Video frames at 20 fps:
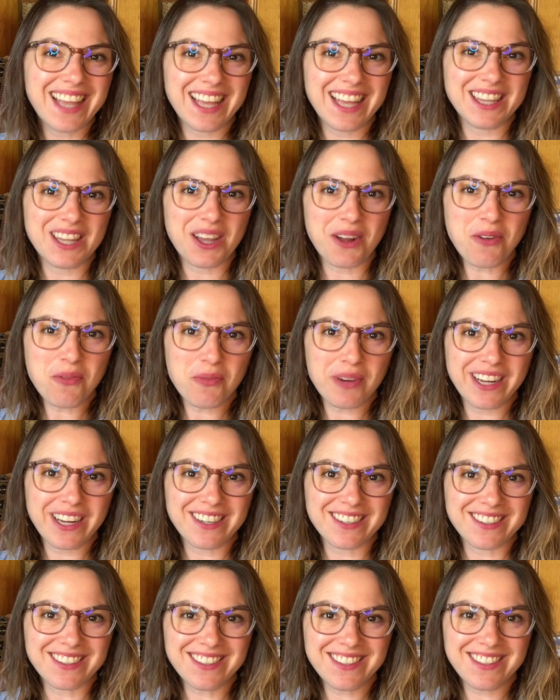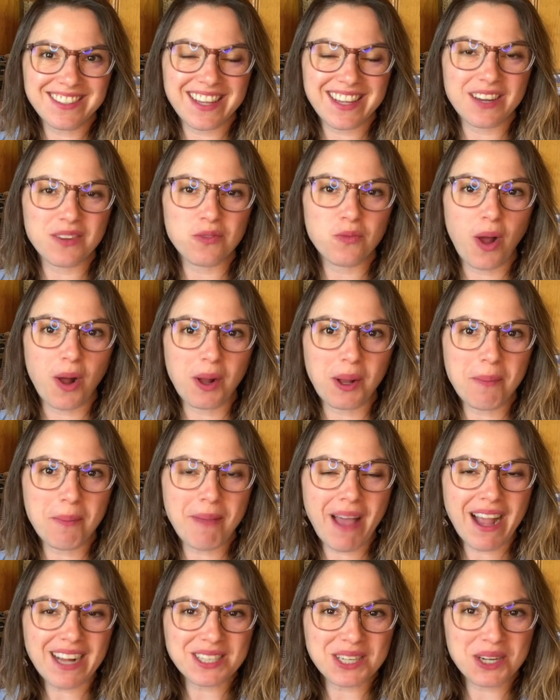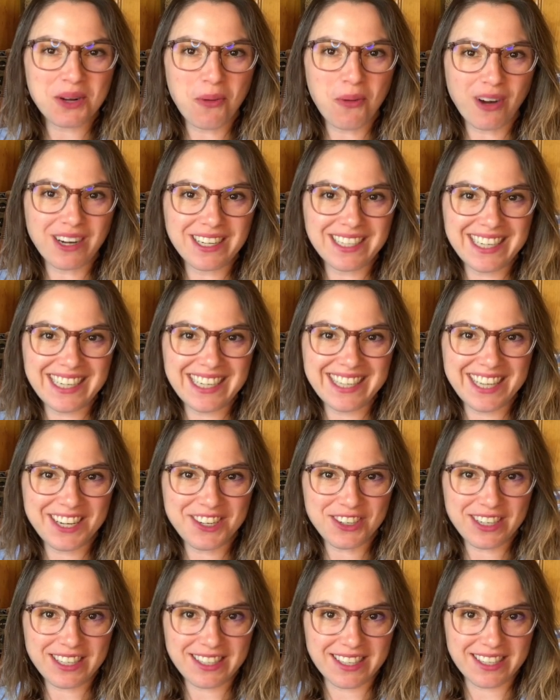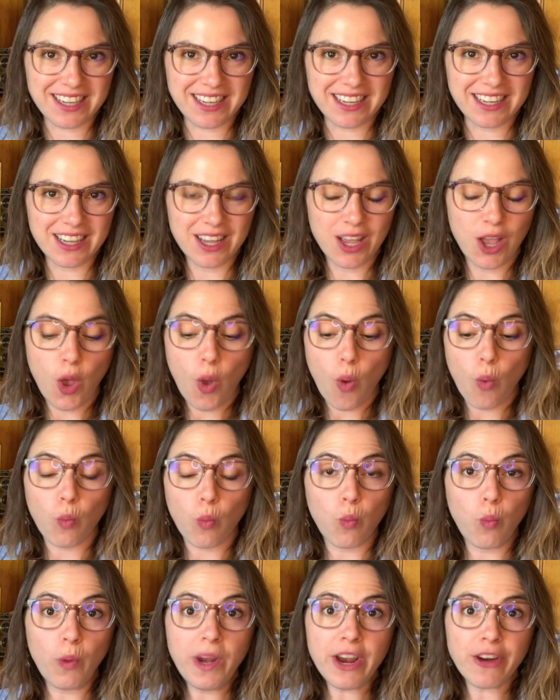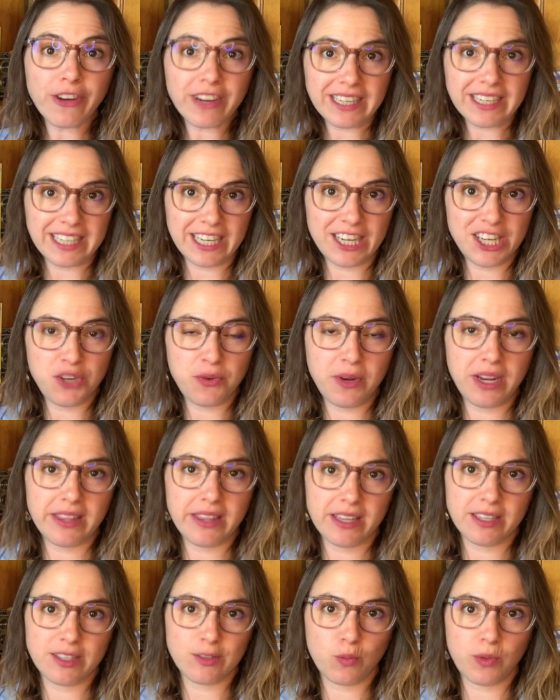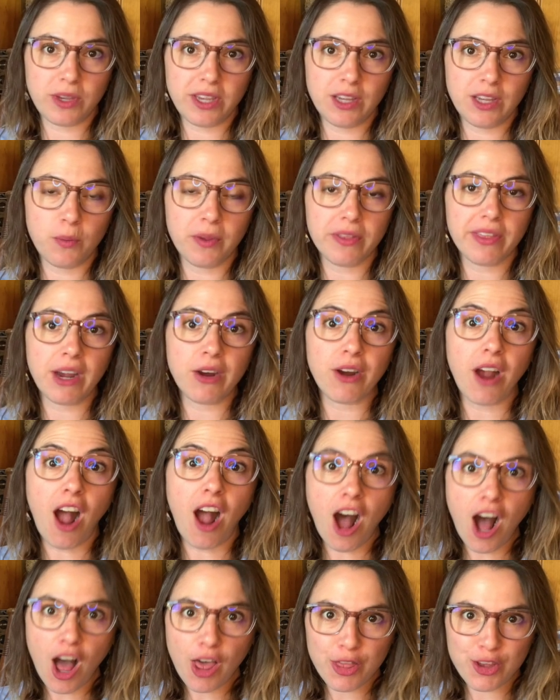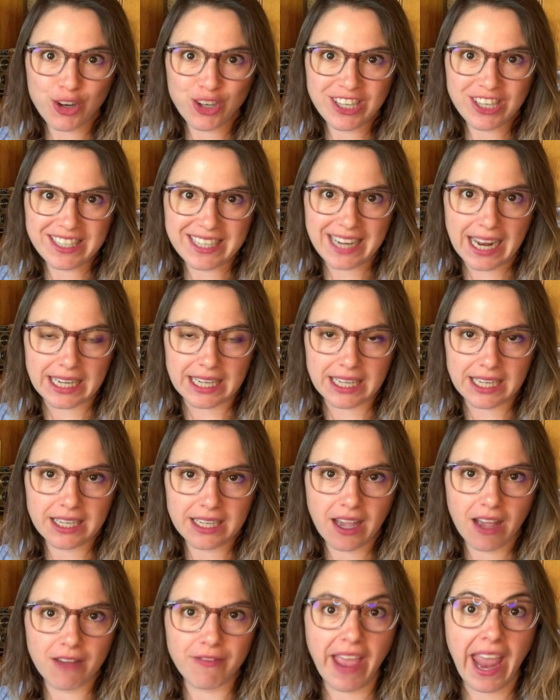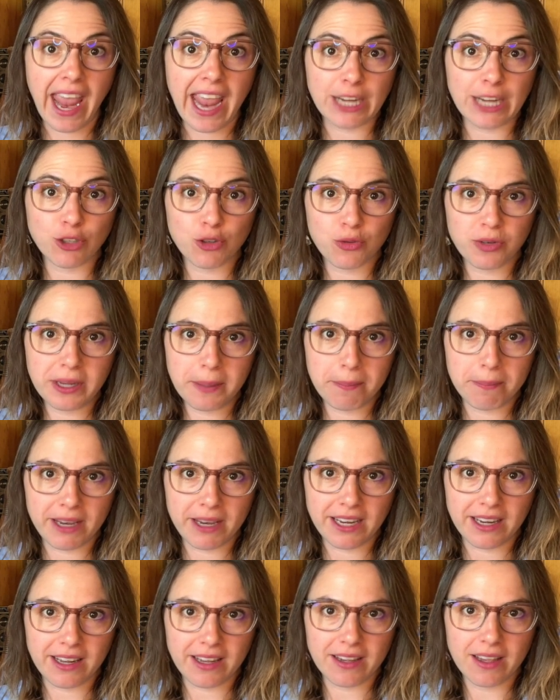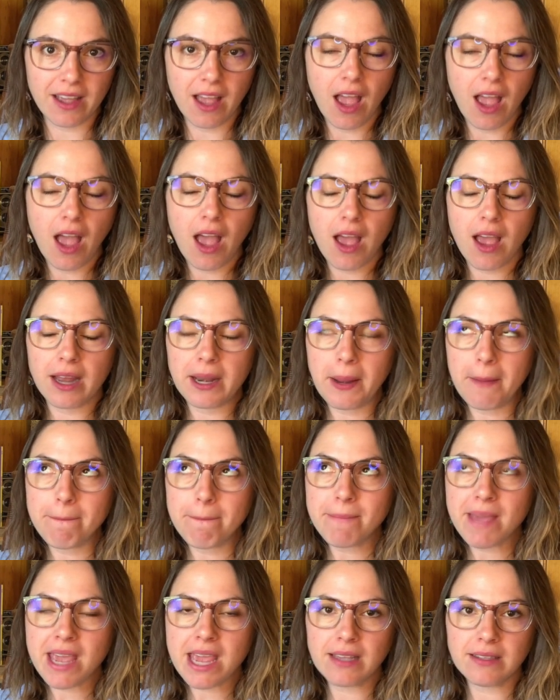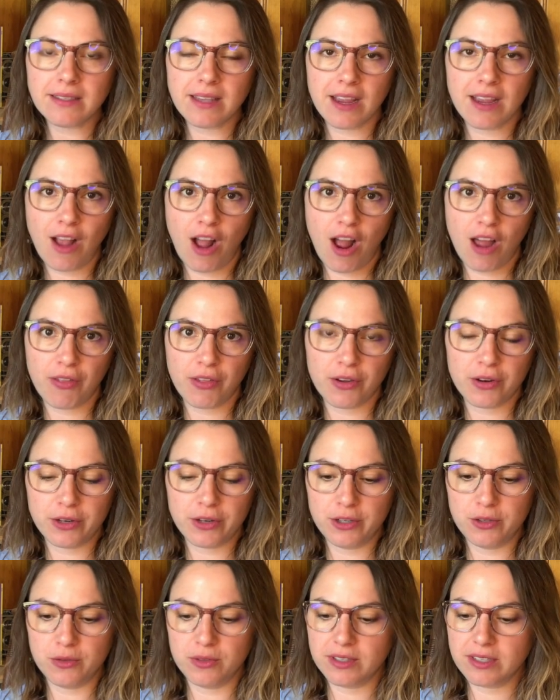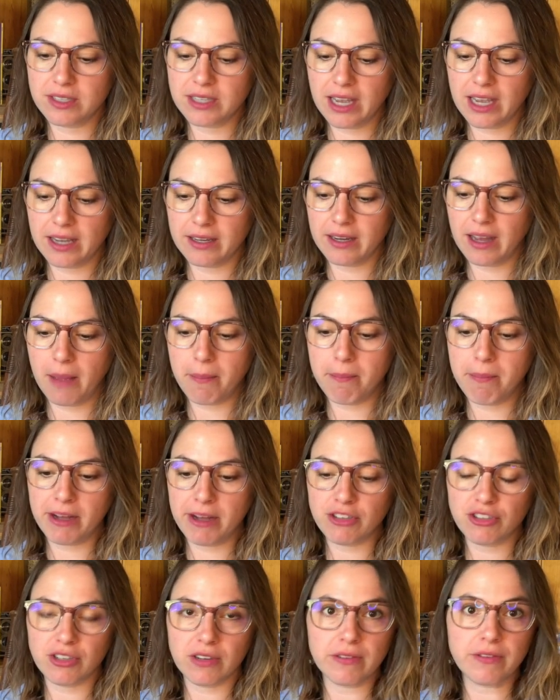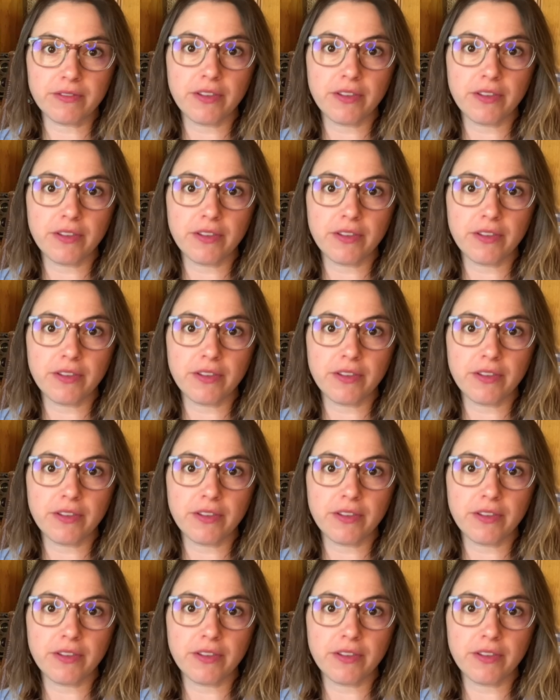Hello, readers, and welcome back to Quarantine Literacy. We are continuing this week with our author study of Andrea Beatty, an amazing author who's done a bunch of